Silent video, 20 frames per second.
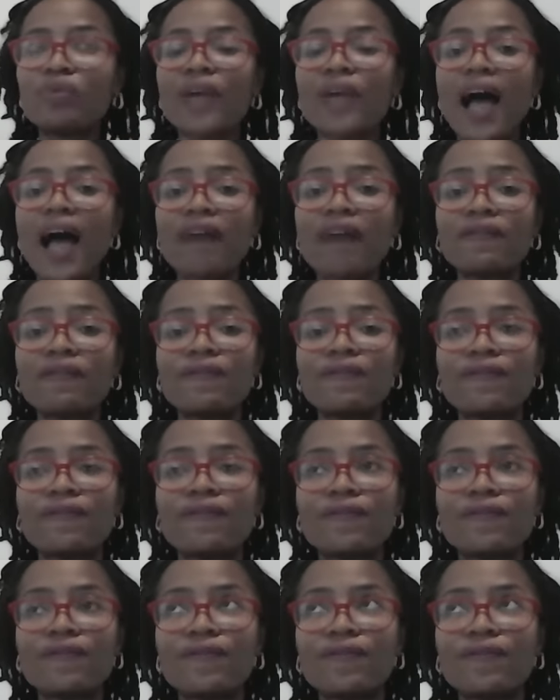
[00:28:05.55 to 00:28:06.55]
We have
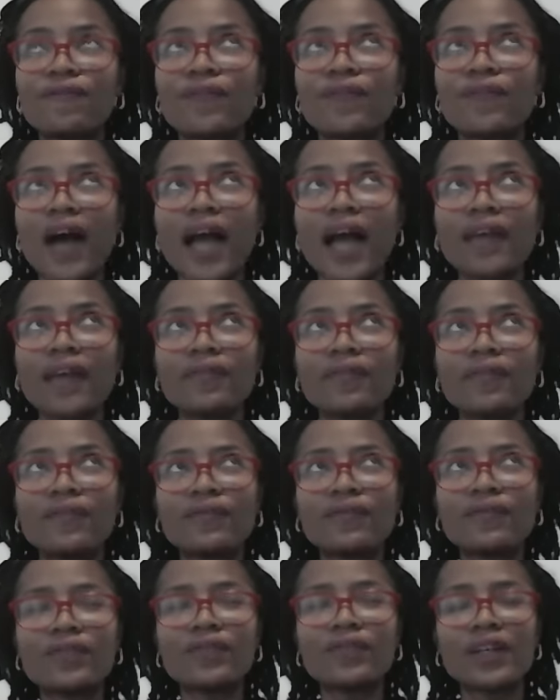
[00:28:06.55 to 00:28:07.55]
five
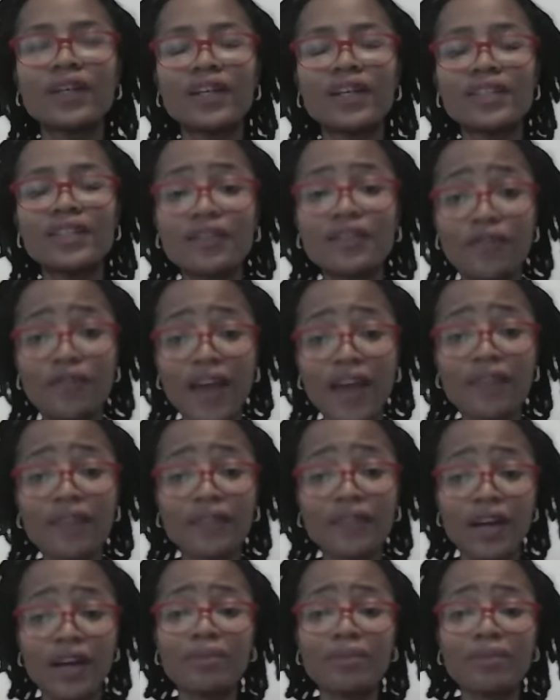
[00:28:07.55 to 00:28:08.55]
is it five
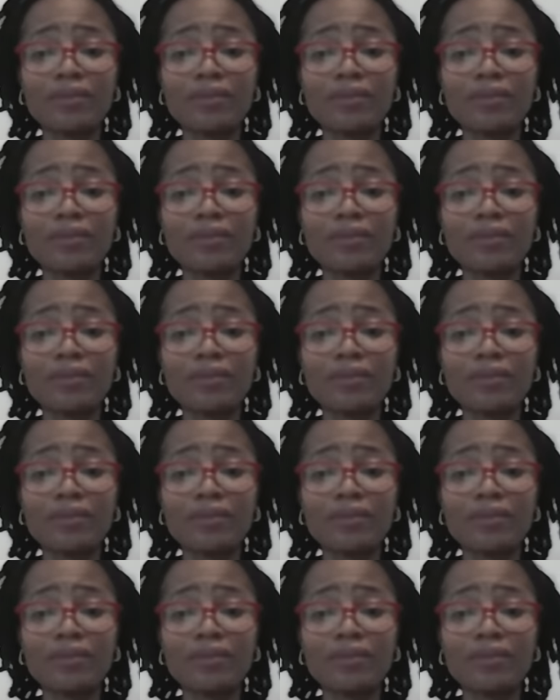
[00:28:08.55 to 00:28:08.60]
now?